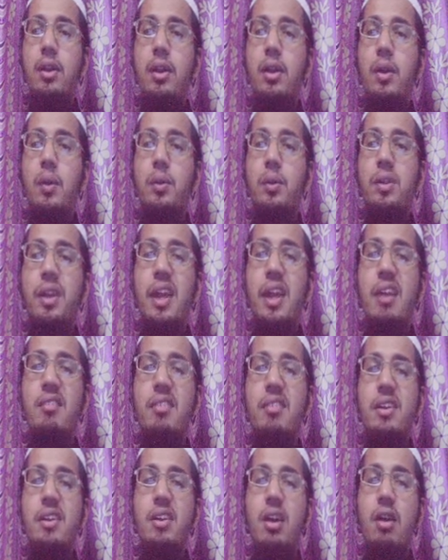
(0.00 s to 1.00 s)
to the
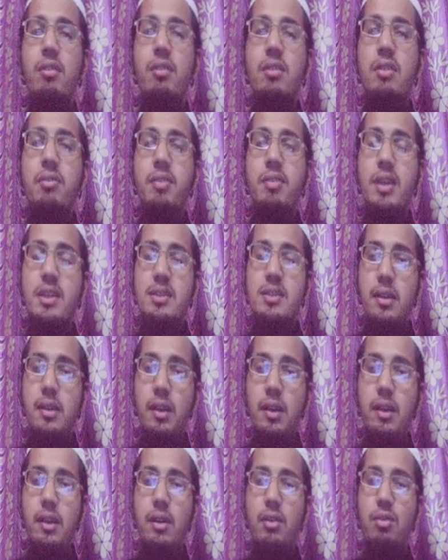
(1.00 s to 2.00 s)
level of the fixed
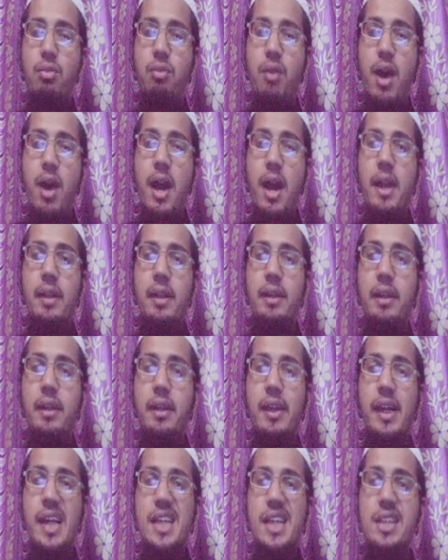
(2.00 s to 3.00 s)
end, find the
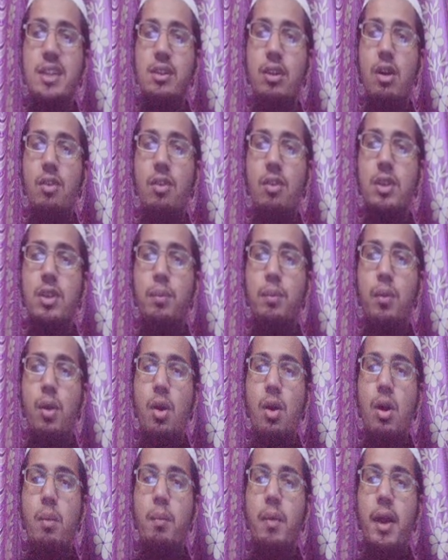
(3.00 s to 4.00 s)
reaction of the
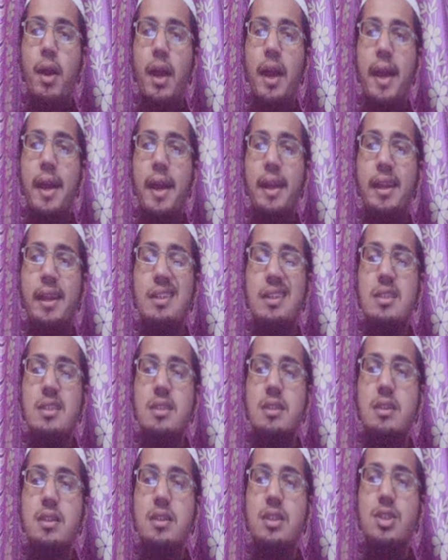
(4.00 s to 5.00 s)
prop and
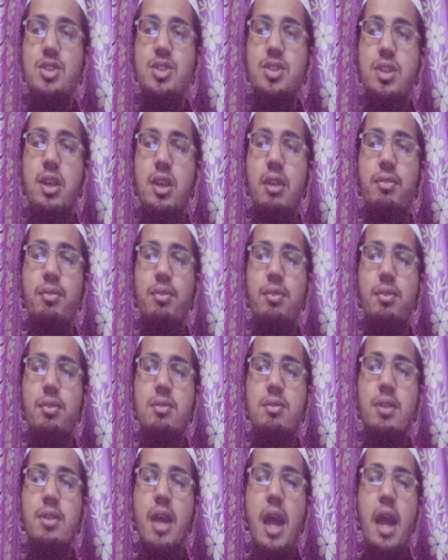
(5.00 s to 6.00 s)
construct shear
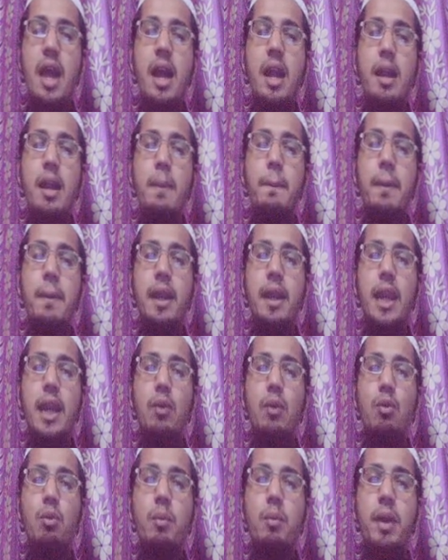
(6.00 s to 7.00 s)
force and
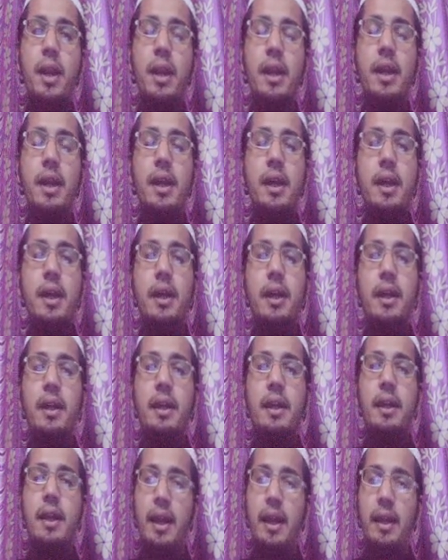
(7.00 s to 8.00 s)
bending moment
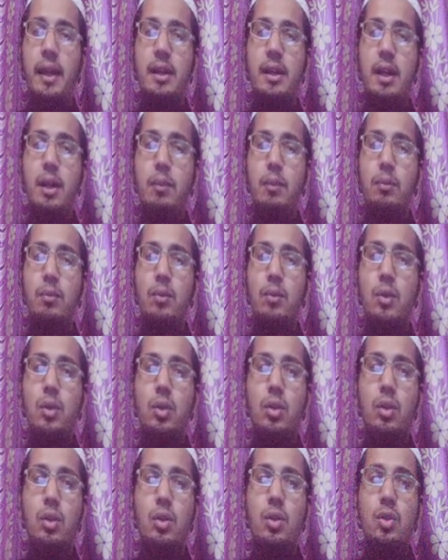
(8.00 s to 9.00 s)
diagram.
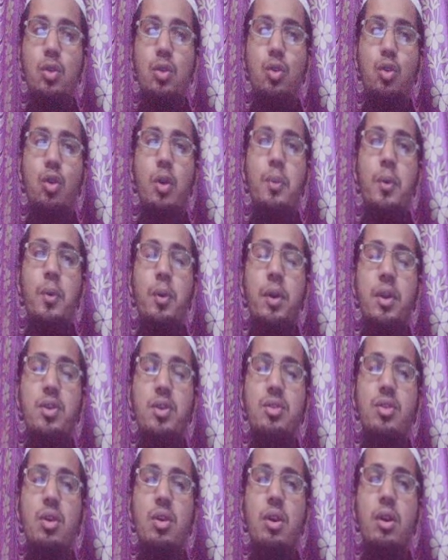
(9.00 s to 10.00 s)
So, hope you can
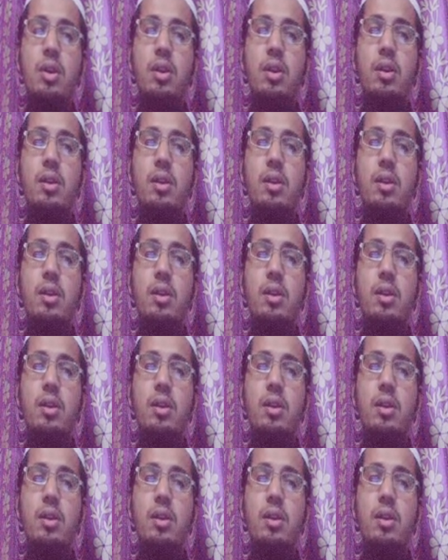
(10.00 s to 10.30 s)
solve